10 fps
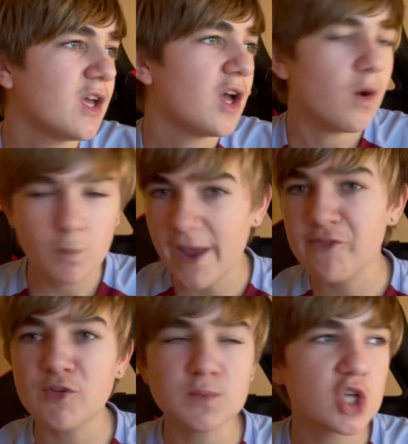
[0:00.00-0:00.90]
Away
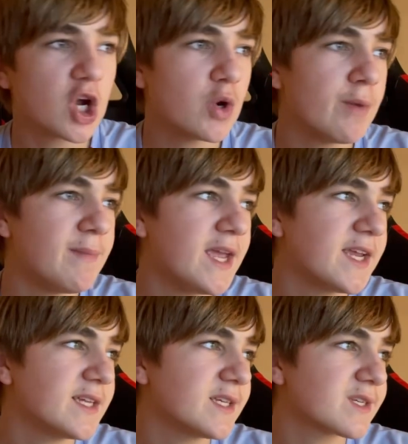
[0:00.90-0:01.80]
from Tyrone
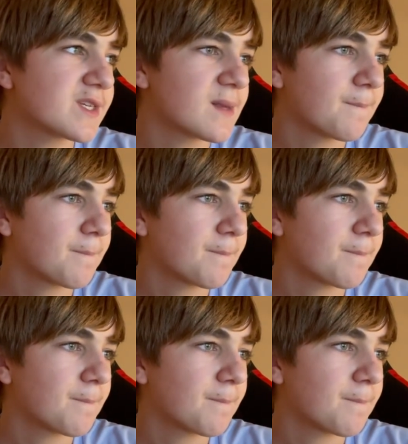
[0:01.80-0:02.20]
Mings.